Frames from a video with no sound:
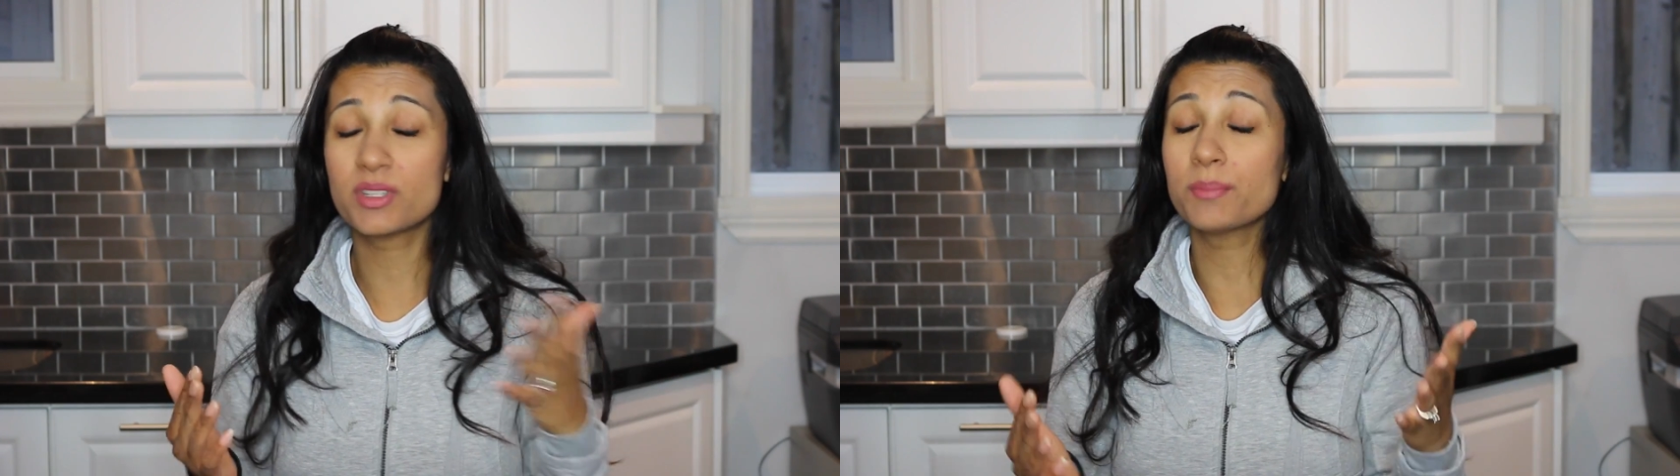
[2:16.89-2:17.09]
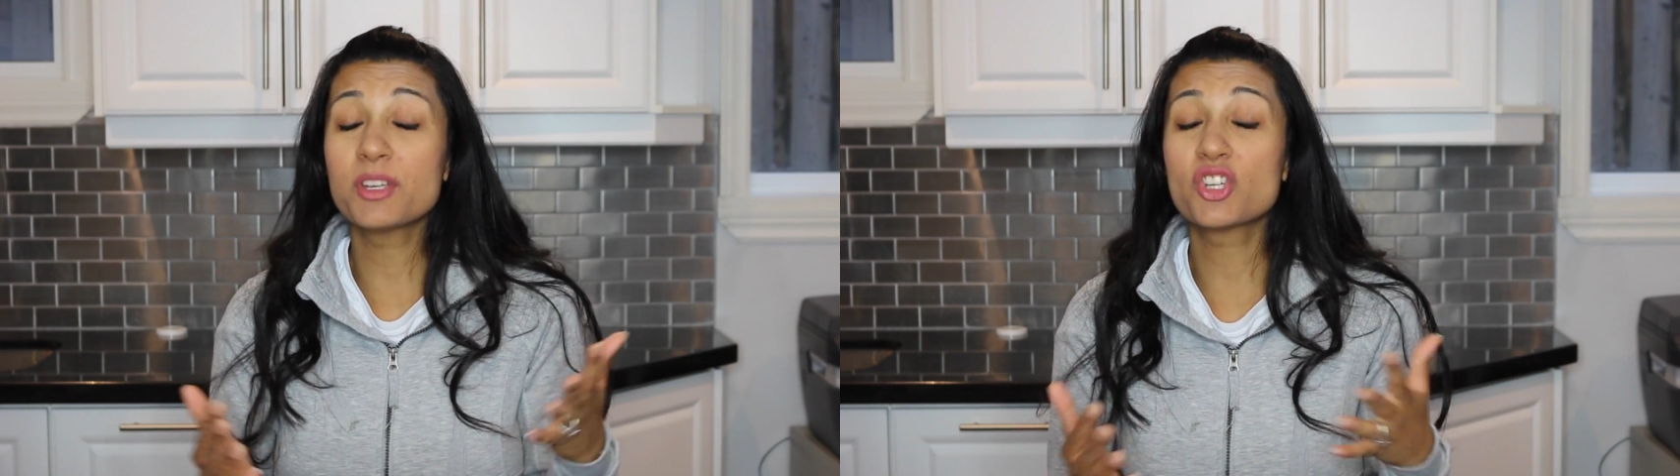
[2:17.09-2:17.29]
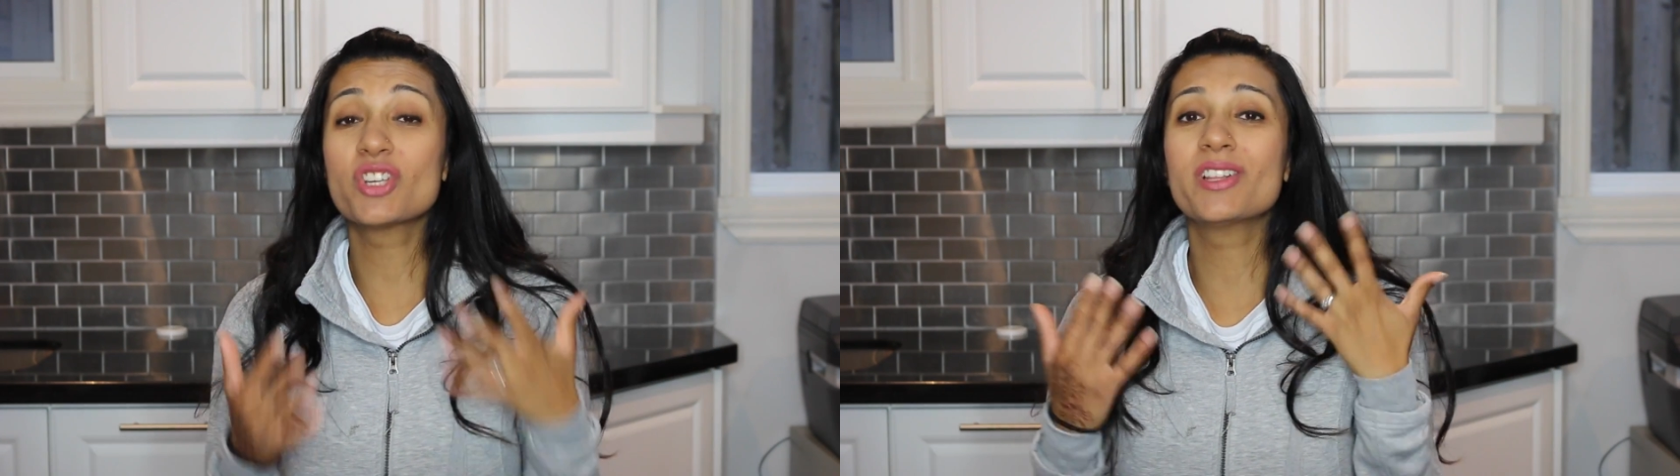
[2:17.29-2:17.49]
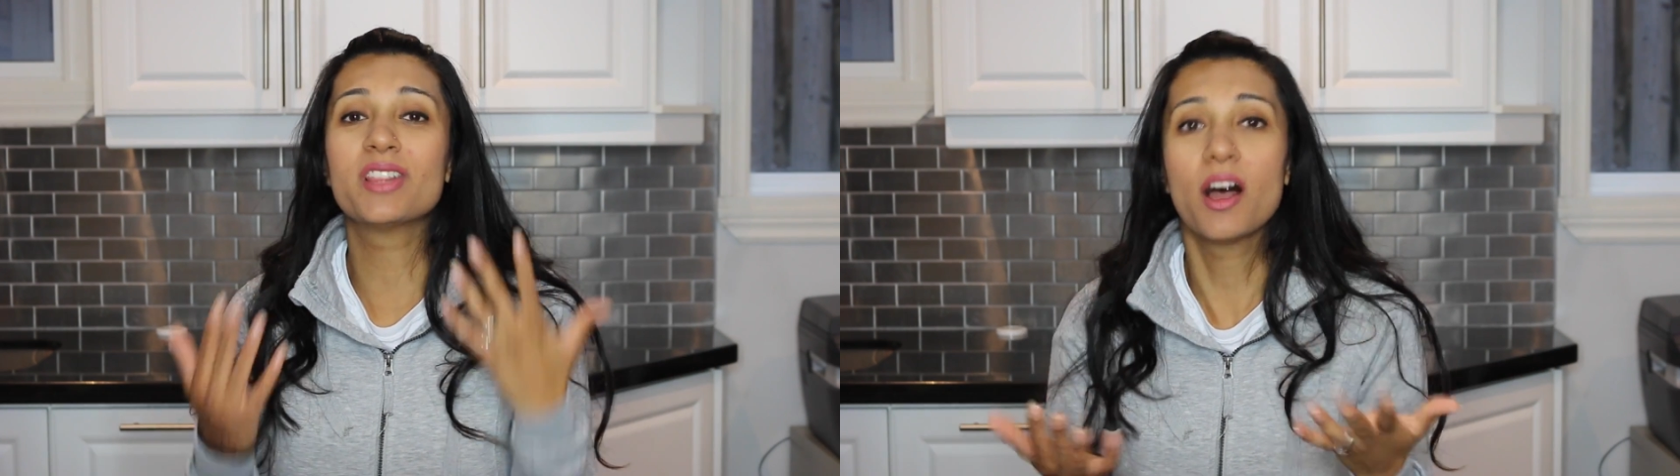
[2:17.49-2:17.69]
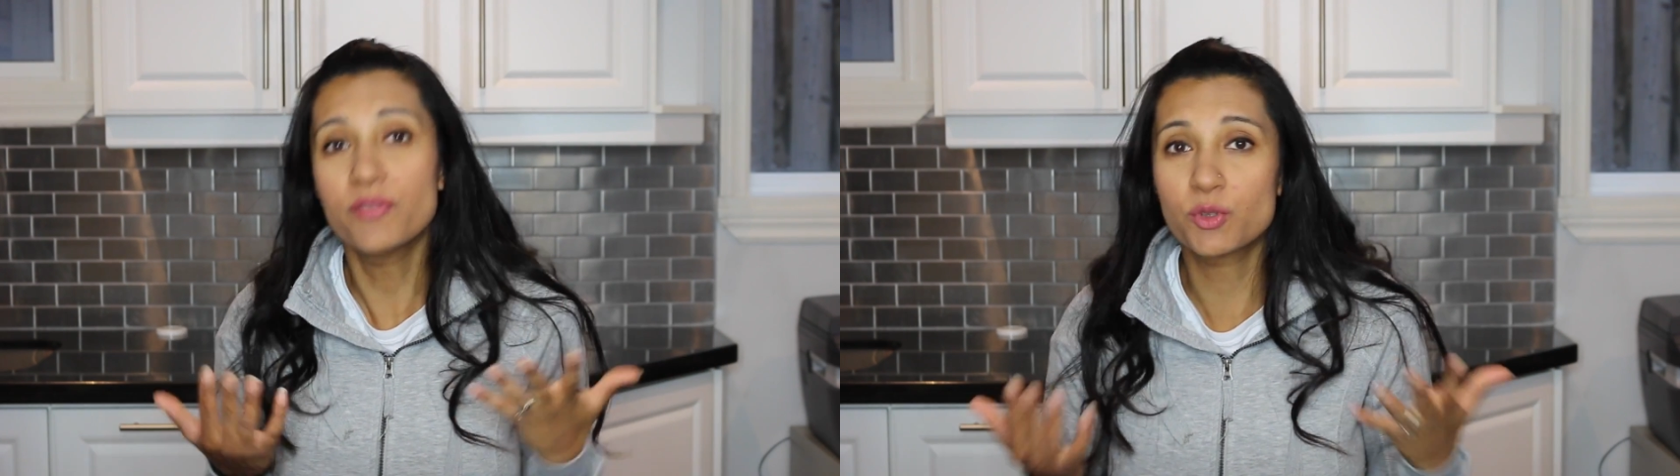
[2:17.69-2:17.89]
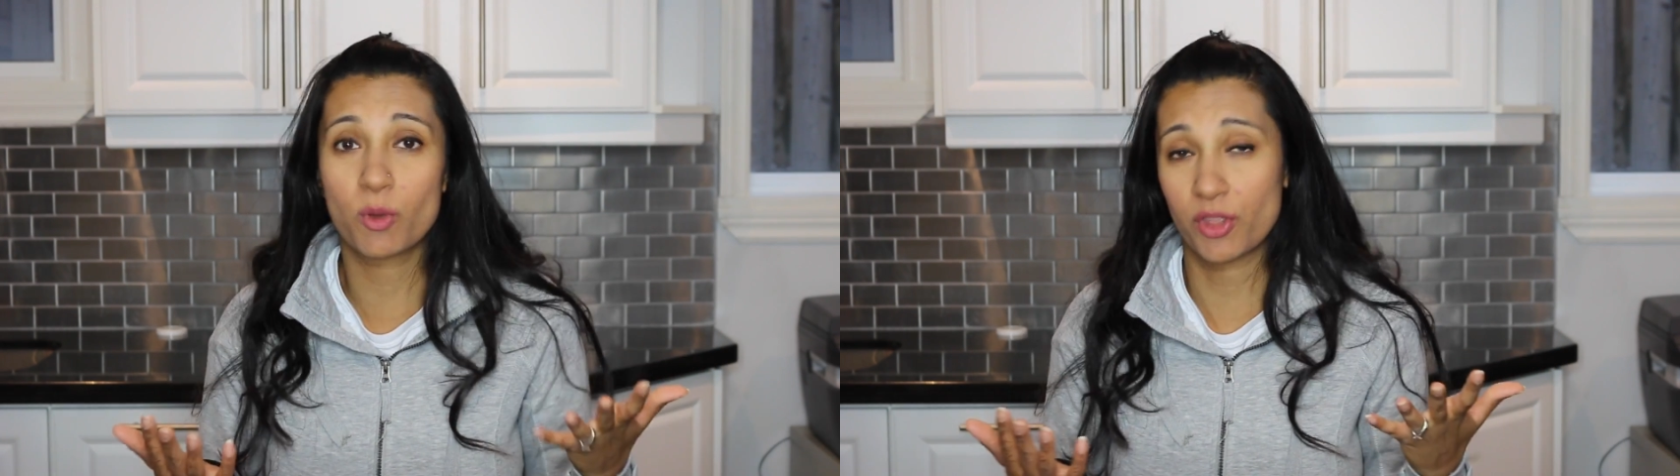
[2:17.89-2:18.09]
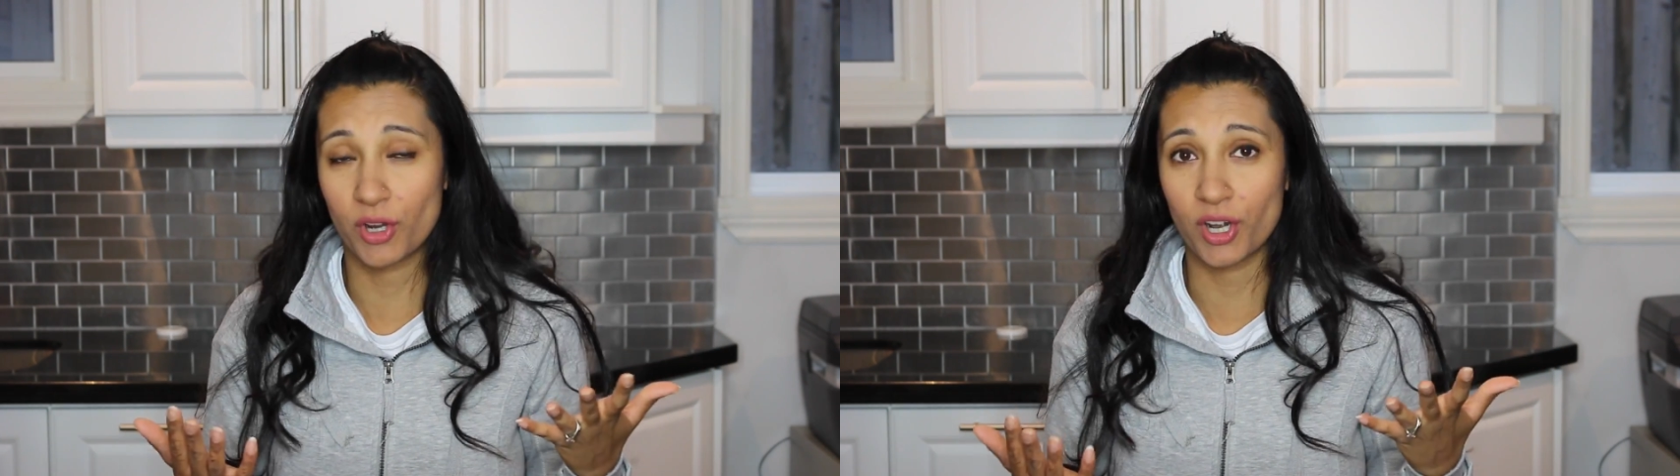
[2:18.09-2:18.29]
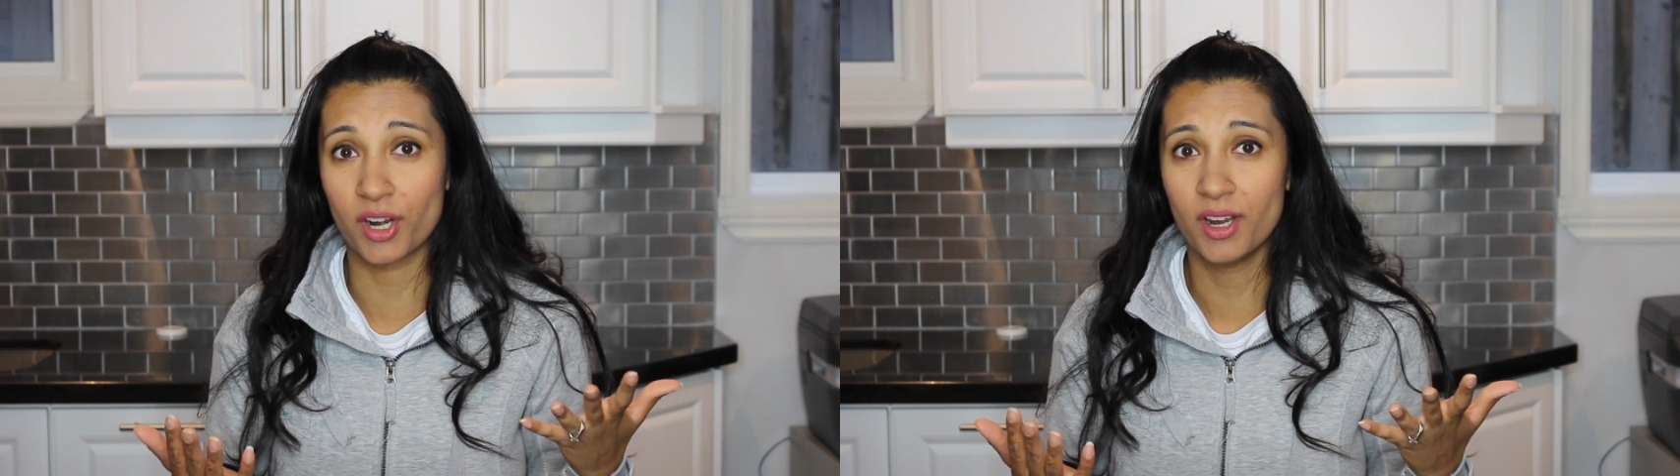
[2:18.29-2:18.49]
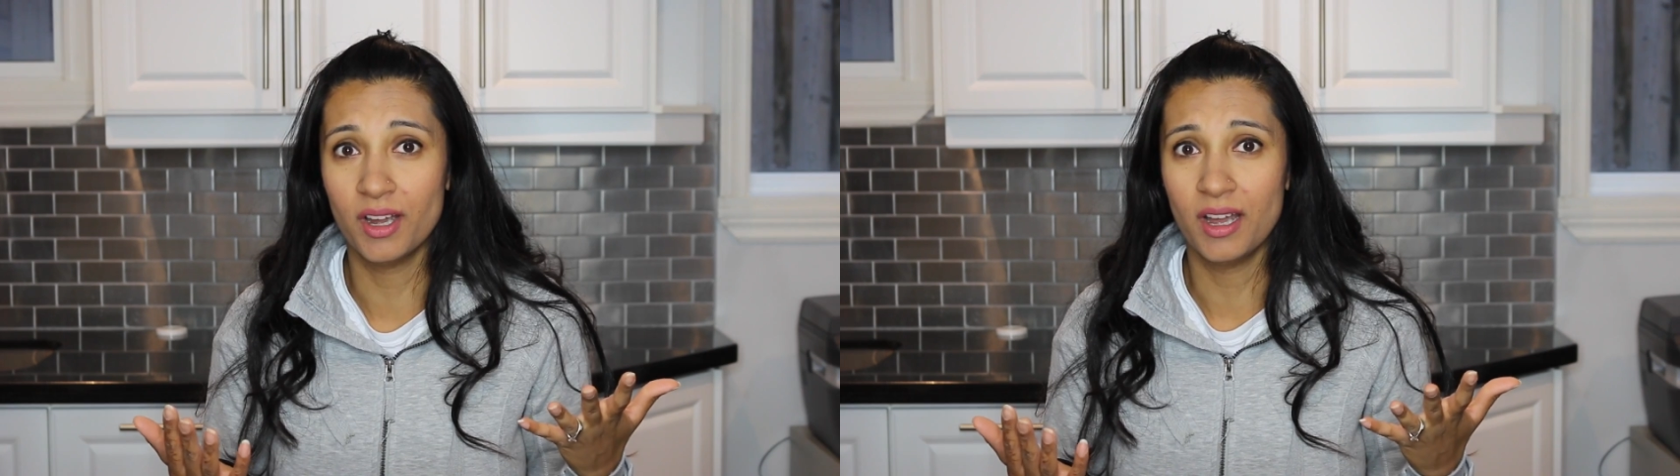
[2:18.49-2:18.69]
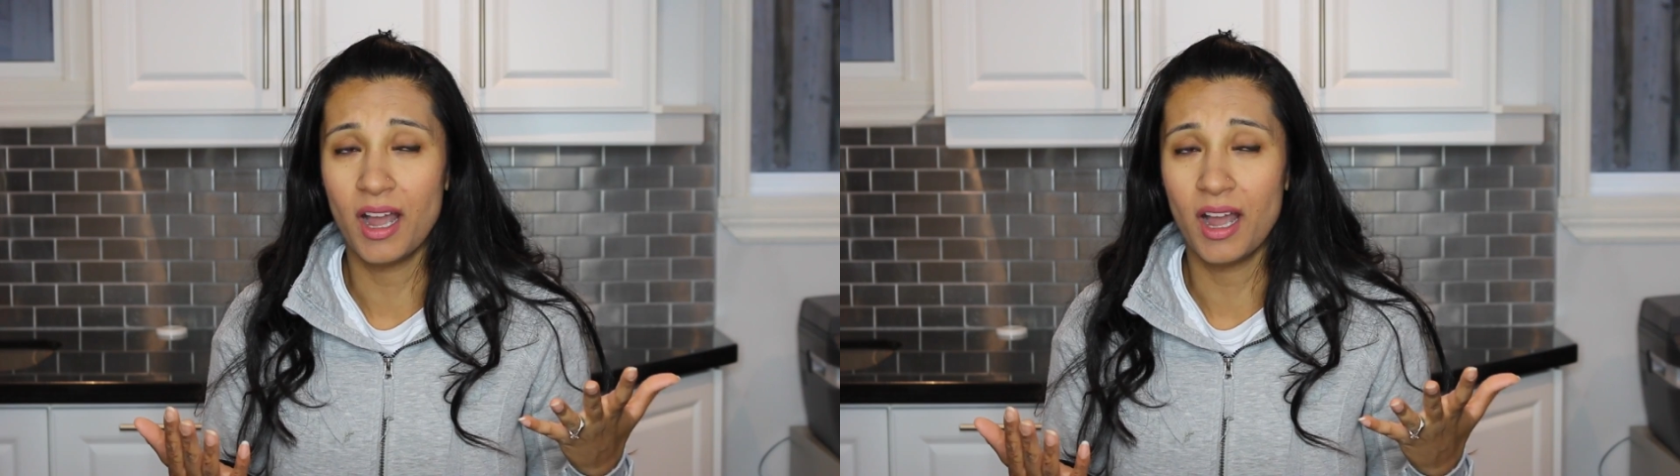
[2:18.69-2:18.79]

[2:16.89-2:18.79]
something she loves with her.